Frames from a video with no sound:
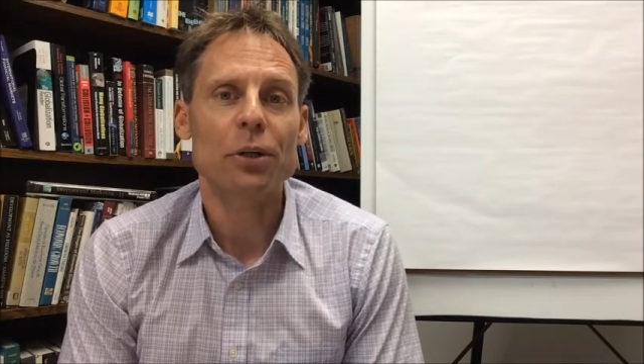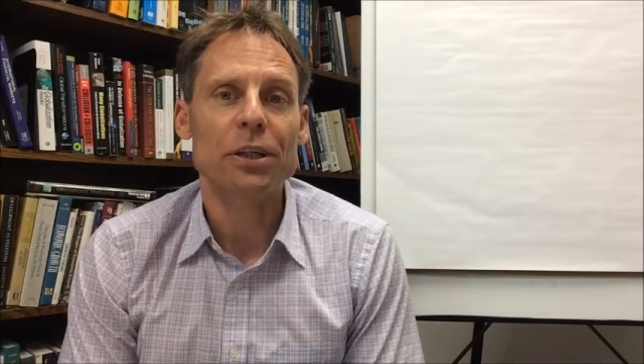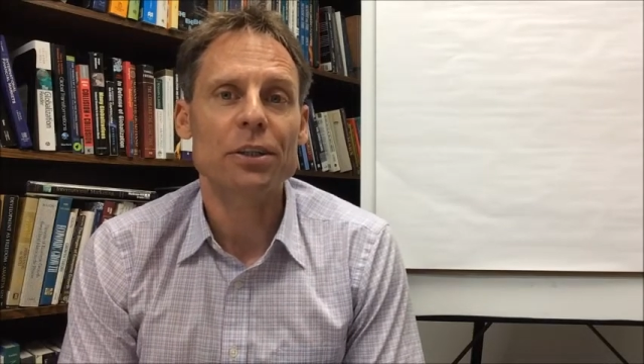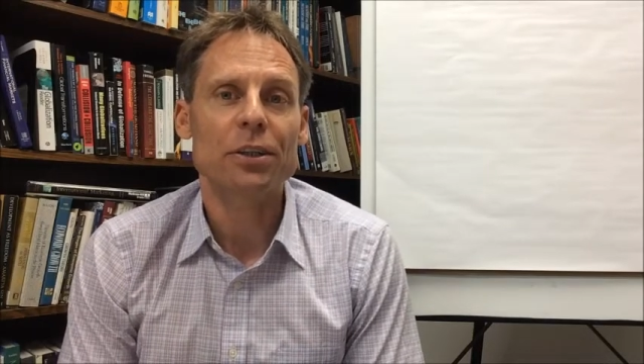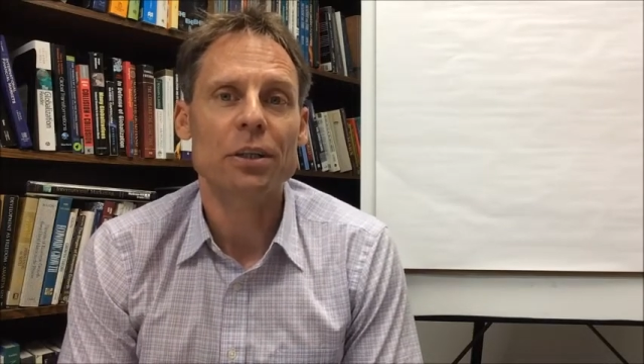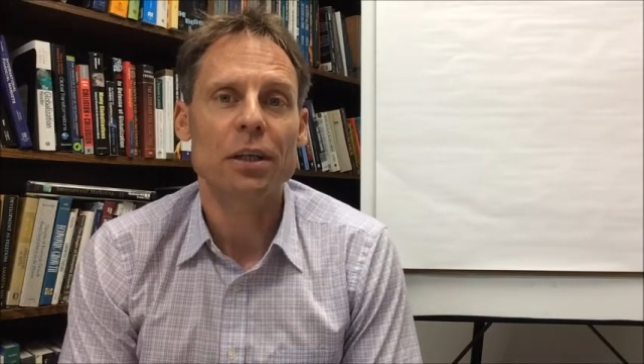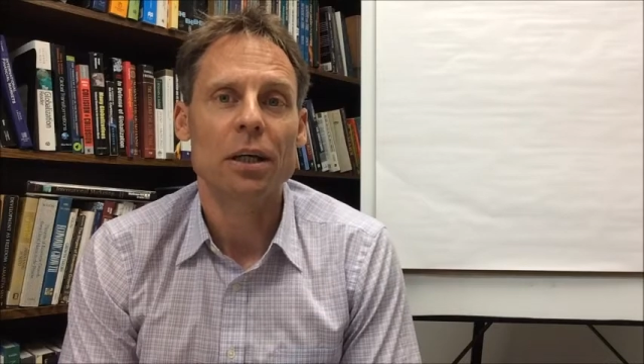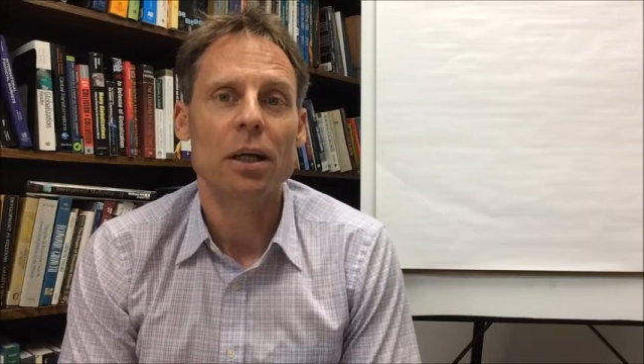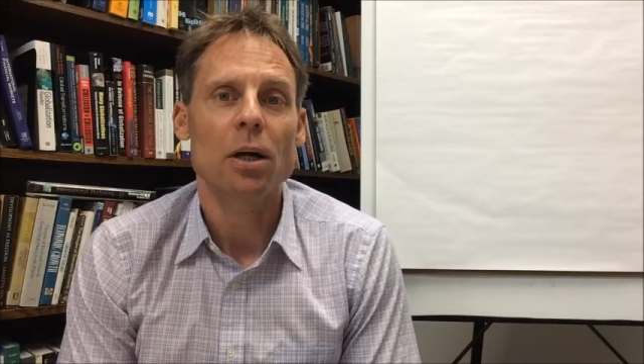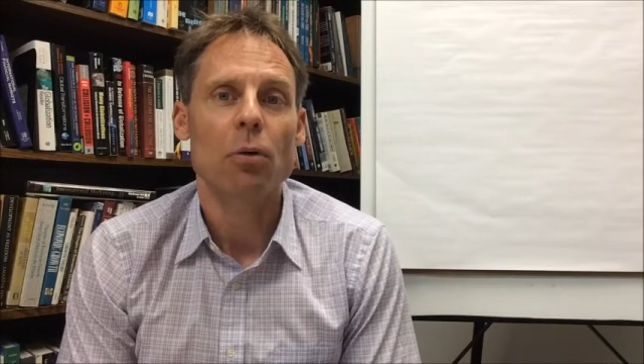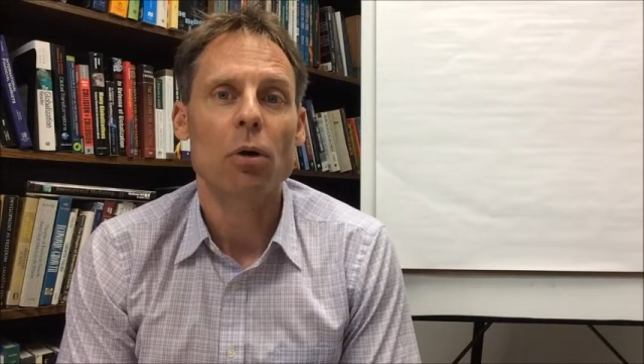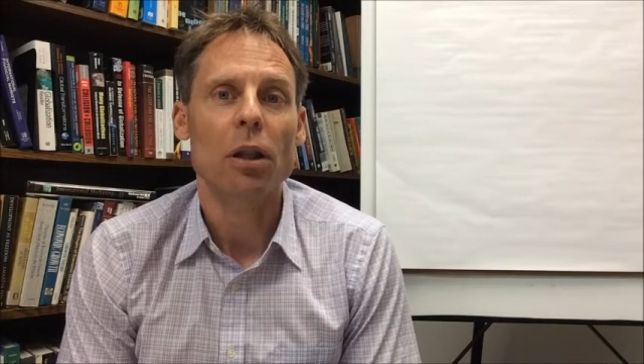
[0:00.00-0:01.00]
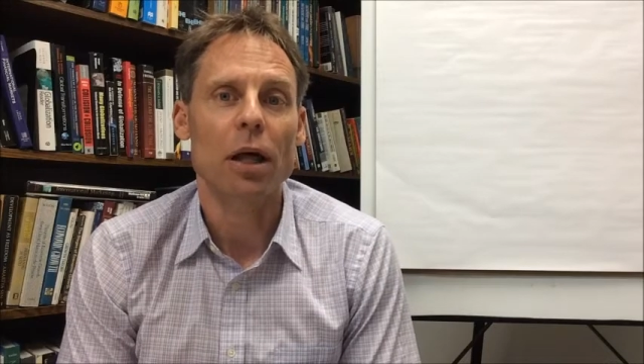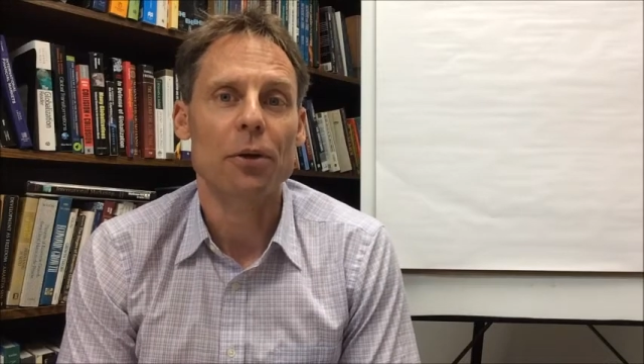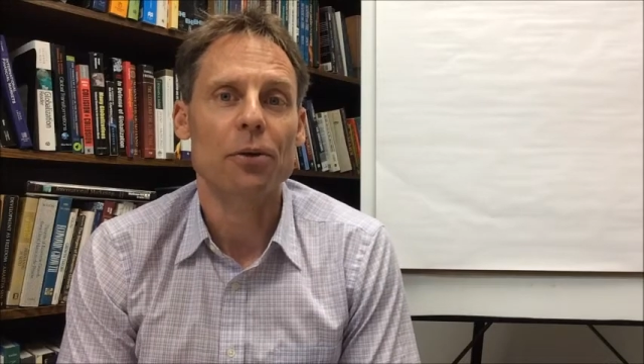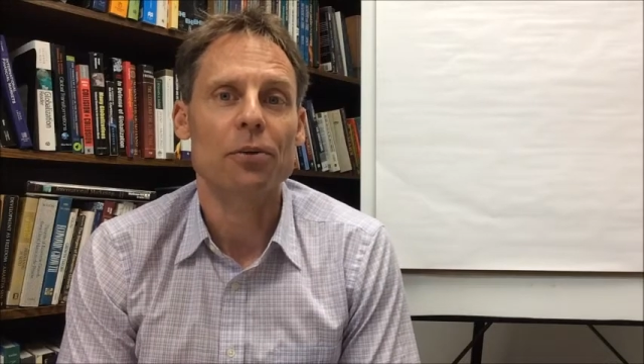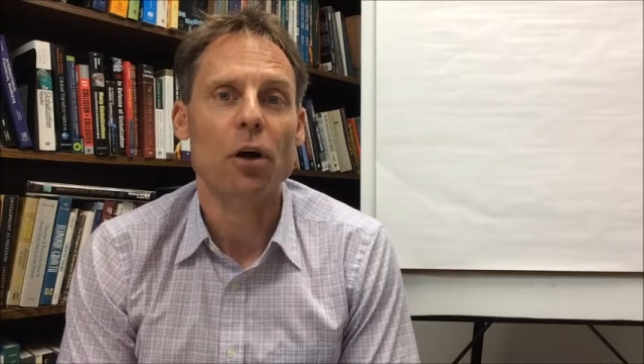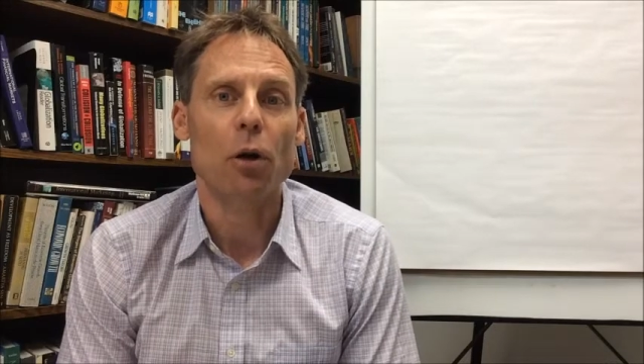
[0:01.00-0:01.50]
rich while
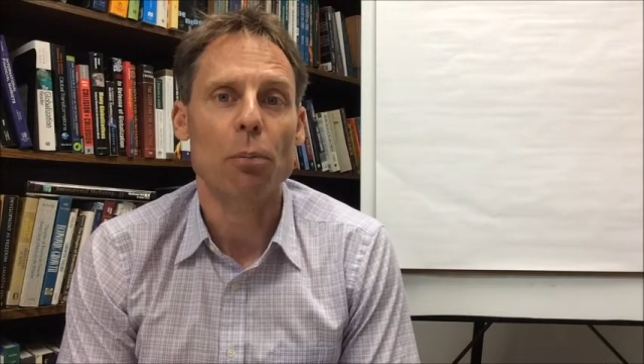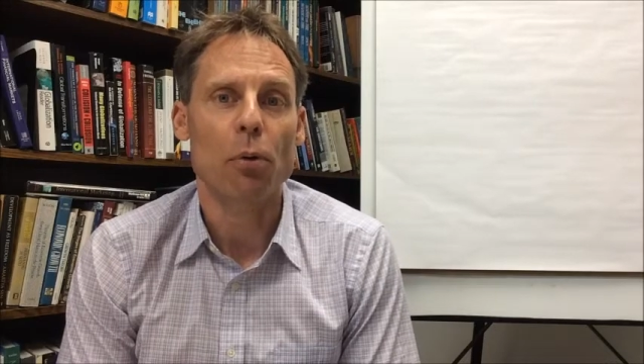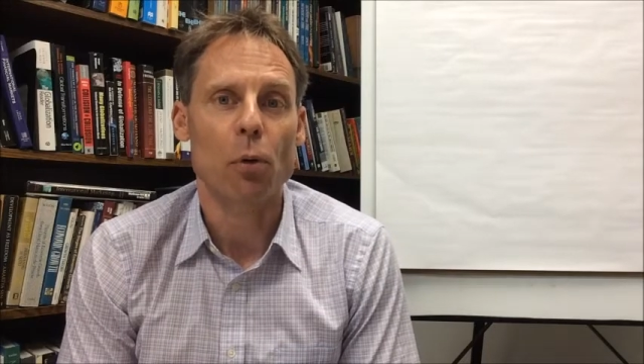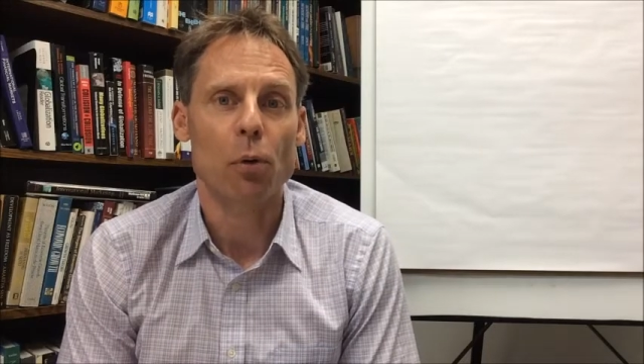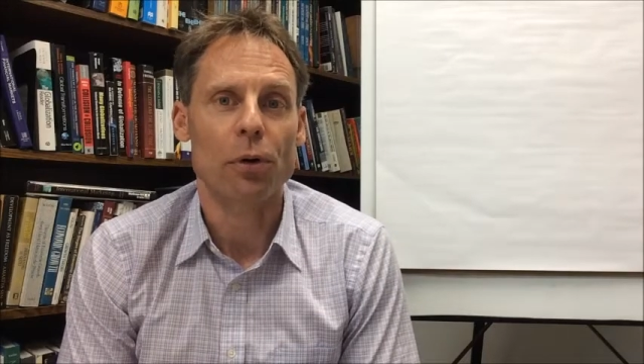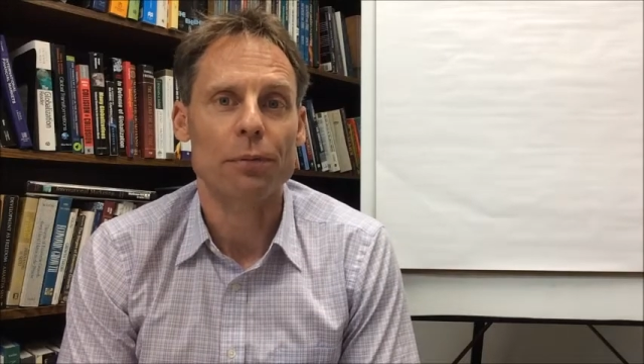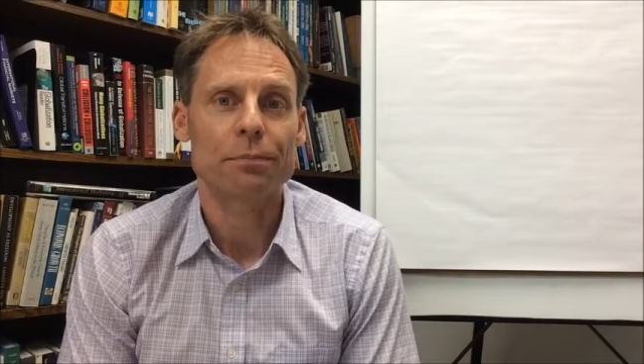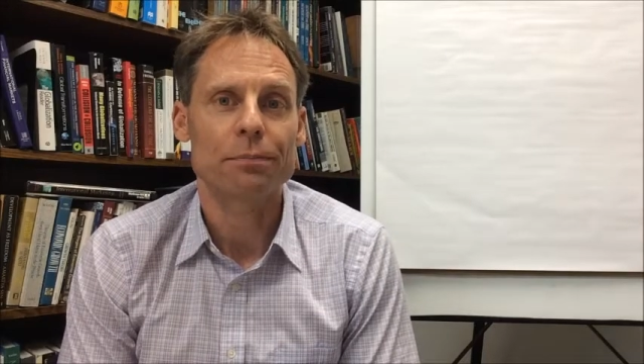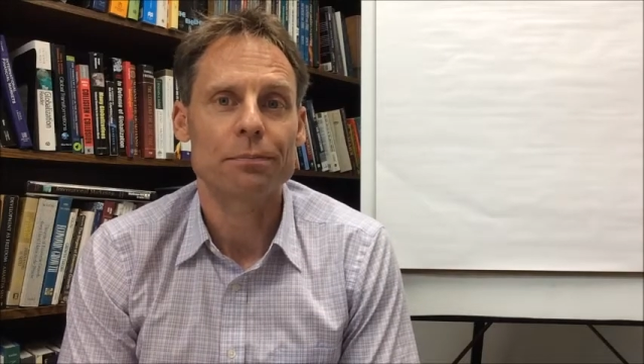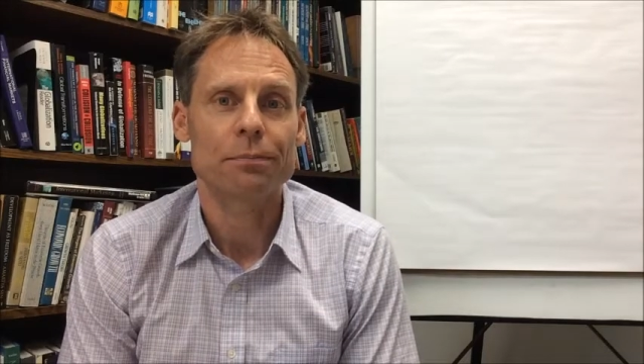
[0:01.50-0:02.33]
others are poor.